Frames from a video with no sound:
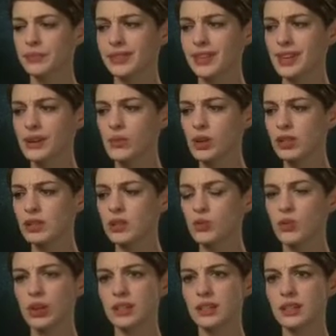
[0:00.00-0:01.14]
It
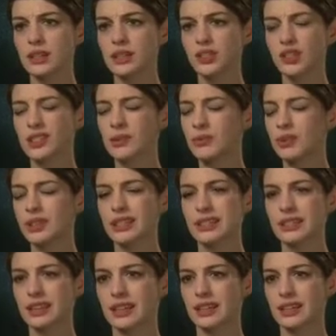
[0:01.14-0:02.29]
wasn't. It just seemed really
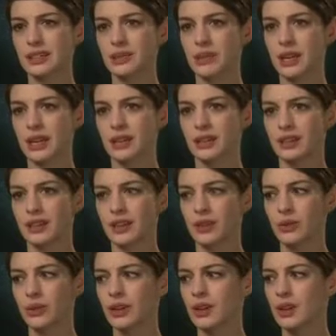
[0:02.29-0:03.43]
exciting to me,
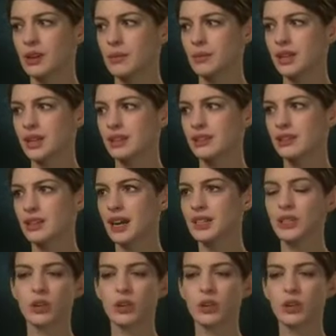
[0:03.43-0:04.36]
because I